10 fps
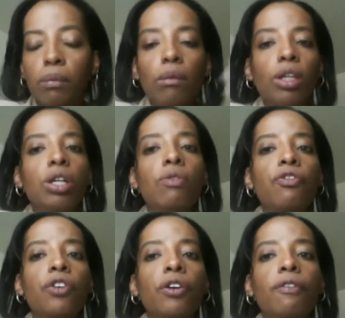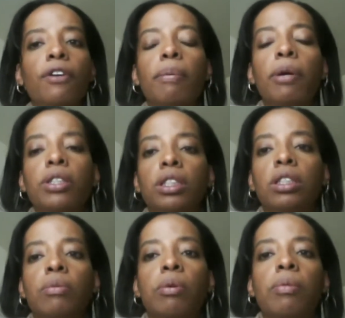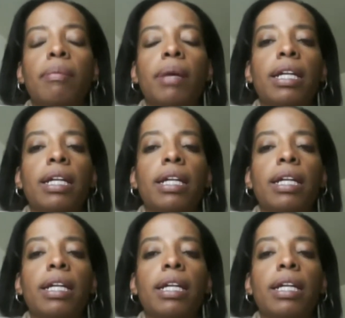the person in the room that made